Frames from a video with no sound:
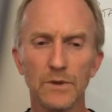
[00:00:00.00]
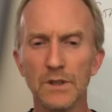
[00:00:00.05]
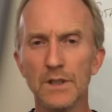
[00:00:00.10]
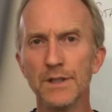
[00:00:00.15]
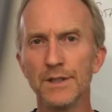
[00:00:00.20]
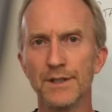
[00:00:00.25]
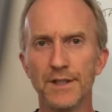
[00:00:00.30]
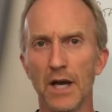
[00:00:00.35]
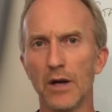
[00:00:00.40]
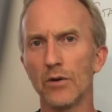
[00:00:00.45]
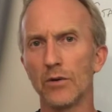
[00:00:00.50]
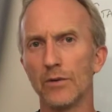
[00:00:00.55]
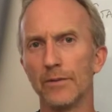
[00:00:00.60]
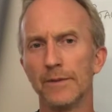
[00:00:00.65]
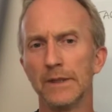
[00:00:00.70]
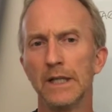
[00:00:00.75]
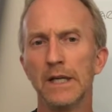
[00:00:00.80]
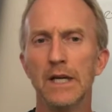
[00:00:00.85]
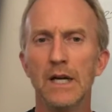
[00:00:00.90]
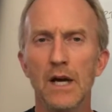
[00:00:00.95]
So
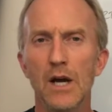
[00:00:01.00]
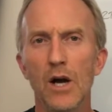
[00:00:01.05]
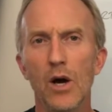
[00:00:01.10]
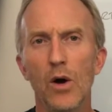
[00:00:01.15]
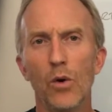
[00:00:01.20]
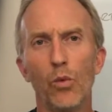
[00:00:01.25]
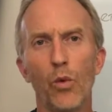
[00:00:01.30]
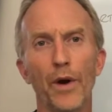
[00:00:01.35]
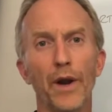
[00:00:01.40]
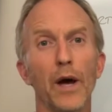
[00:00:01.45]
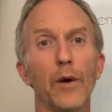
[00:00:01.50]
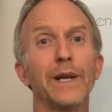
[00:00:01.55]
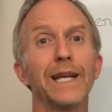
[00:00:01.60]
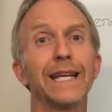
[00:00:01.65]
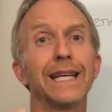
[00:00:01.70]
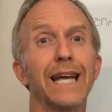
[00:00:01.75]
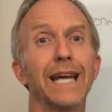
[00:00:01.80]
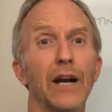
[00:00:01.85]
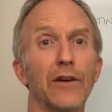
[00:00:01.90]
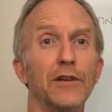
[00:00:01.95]
what I would
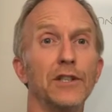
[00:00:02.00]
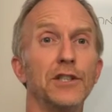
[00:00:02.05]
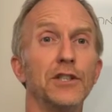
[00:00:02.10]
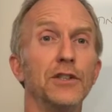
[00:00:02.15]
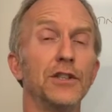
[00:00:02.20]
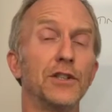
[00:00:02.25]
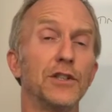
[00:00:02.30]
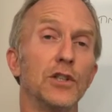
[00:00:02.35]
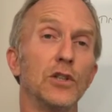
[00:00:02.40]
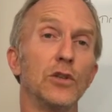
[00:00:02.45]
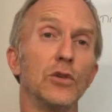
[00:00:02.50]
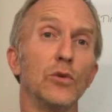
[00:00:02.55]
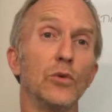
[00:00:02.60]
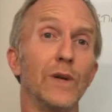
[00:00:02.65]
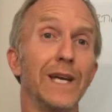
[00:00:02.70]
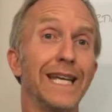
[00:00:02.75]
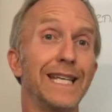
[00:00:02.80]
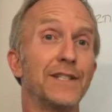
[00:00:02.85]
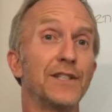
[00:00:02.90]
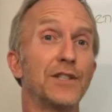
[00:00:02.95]
encourage you to do
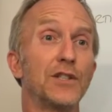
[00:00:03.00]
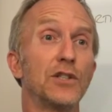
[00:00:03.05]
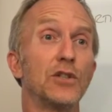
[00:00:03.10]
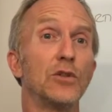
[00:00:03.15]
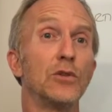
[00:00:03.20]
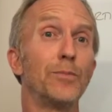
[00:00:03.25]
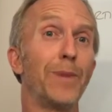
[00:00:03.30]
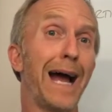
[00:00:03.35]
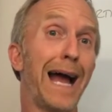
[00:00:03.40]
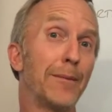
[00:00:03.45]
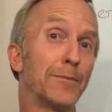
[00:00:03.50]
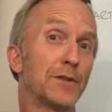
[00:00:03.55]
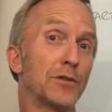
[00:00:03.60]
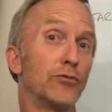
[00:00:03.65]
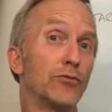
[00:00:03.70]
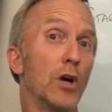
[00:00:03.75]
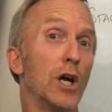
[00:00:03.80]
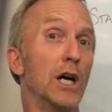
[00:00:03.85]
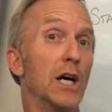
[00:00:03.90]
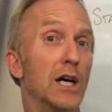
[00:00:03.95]
is to perhaps
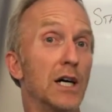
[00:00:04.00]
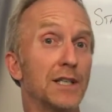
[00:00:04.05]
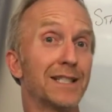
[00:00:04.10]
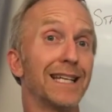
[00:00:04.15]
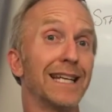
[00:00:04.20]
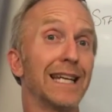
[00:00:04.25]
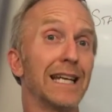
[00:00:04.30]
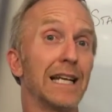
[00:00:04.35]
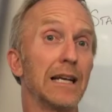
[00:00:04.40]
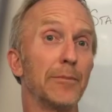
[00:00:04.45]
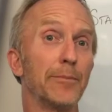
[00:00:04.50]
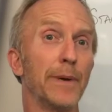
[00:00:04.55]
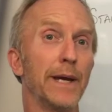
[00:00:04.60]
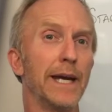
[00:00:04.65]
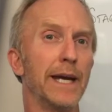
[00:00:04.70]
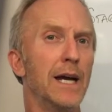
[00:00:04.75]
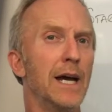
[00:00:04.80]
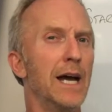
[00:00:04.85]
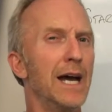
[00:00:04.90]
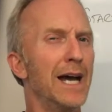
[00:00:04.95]
rehearse a little
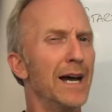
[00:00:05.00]
bit,